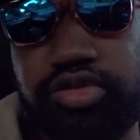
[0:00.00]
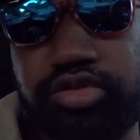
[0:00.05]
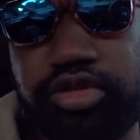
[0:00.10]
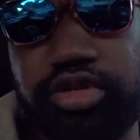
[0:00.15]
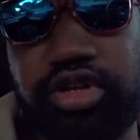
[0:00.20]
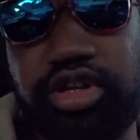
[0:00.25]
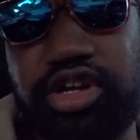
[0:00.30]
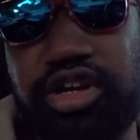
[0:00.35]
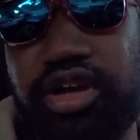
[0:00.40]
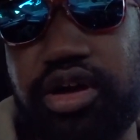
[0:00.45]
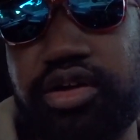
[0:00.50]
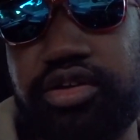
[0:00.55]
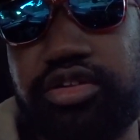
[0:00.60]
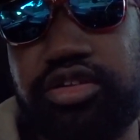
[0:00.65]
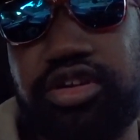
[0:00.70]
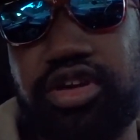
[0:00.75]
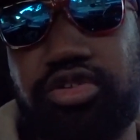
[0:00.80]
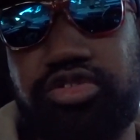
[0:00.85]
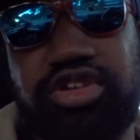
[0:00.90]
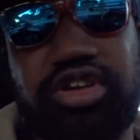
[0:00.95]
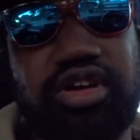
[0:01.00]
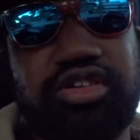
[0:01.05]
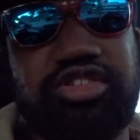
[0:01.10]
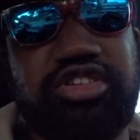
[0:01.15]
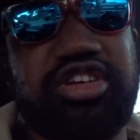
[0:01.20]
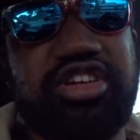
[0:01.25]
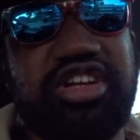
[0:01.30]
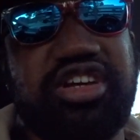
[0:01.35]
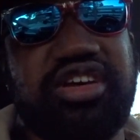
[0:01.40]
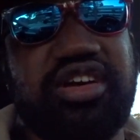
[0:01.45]
to the
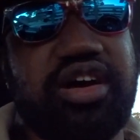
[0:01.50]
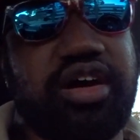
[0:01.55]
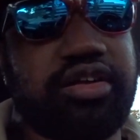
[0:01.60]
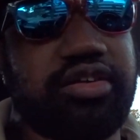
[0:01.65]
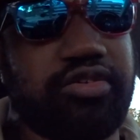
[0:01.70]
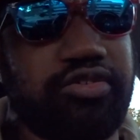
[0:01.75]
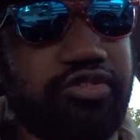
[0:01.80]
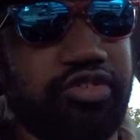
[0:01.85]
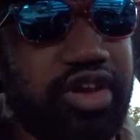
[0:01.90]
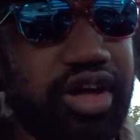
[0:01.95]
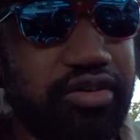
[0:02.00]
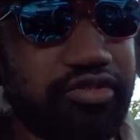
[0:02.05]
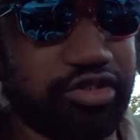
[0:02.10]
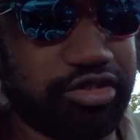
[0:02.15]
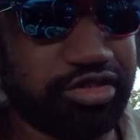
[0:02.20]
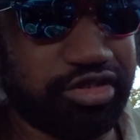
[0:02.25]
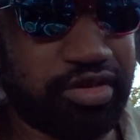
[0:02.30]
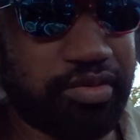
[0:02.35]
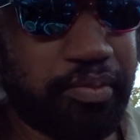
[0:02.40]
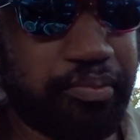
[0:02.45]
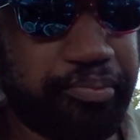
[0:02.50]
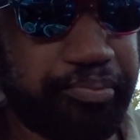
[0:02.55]
to the other flavors.